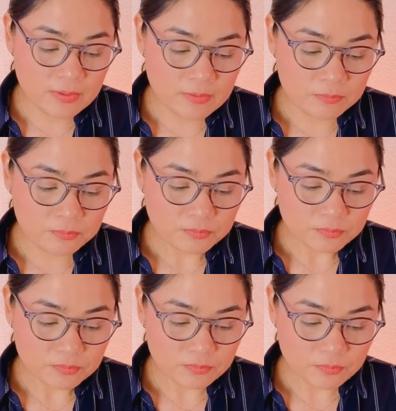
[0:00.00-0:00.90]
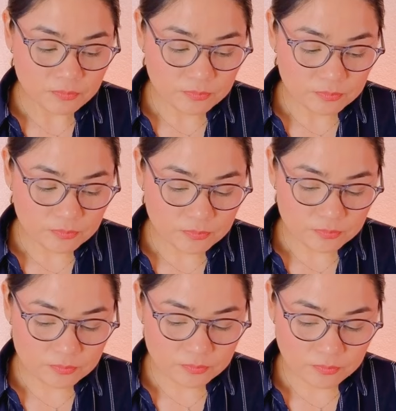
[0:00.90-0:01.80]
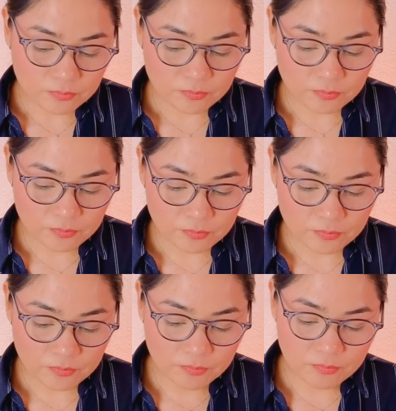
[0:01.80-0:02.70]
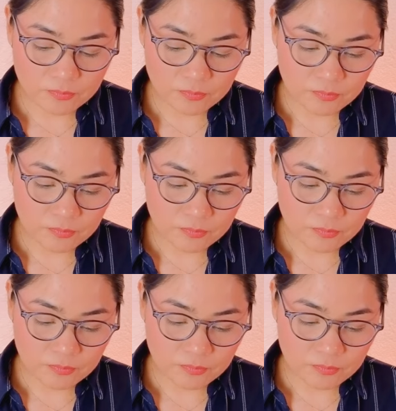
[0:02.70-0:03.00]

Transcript: Nobody speaks.